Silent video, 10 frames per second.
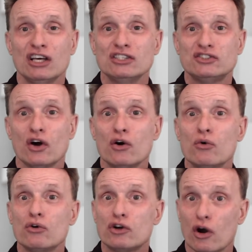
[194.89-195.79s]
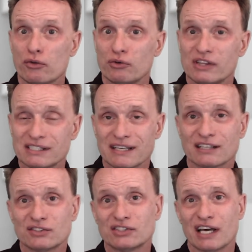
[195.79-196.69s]
So go through this
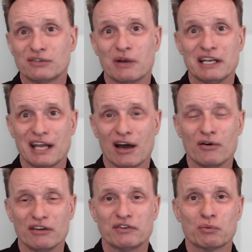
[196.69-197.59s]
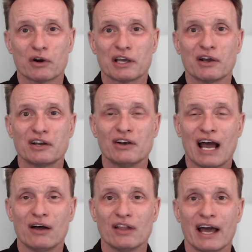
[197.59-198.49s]
exercise right now if you're working on your
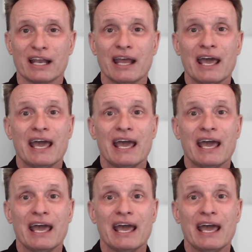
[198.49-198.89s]
outline.